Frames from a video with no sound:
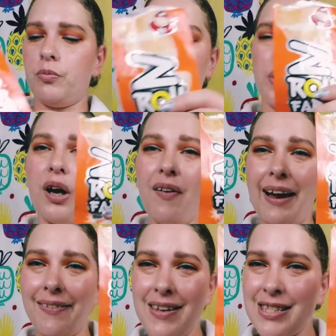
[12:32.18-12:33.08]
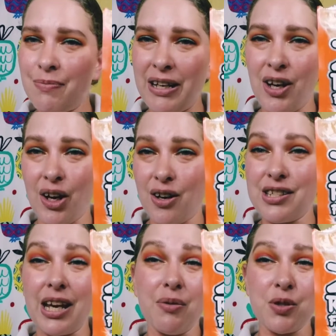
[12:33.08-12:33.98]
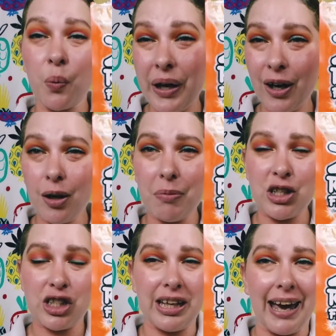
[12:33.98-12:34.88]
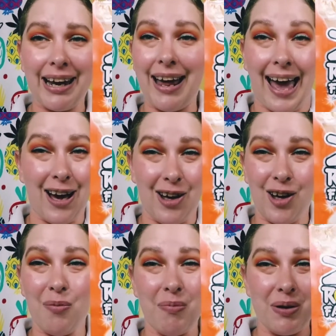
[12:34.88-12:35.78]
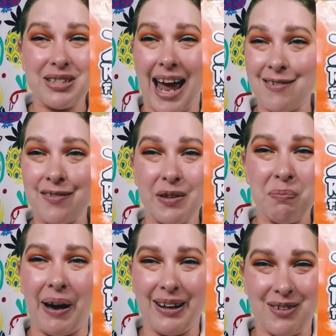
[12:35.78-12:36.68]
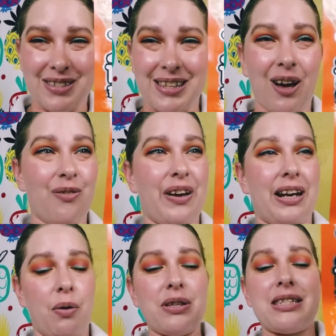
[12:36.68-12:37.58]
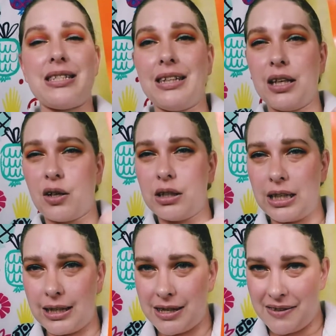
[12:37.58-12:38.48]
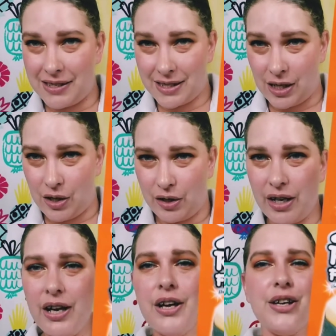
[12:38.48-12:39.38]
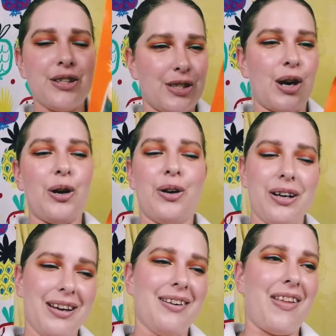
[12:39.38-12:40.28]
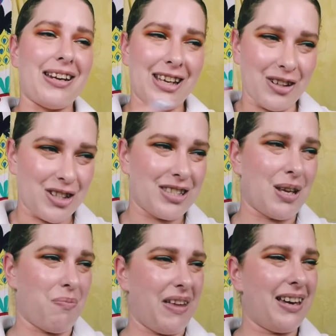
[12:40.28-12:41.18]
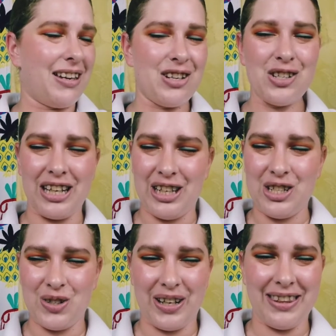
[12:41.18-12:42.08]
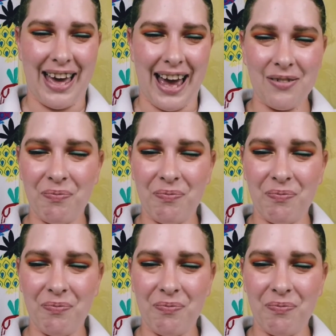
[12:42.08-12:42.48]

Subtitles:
We all like this. My daughter said it was weird, but she ate almost half of it by herself and it was literally this long, so that tells you something. She enjoyed that.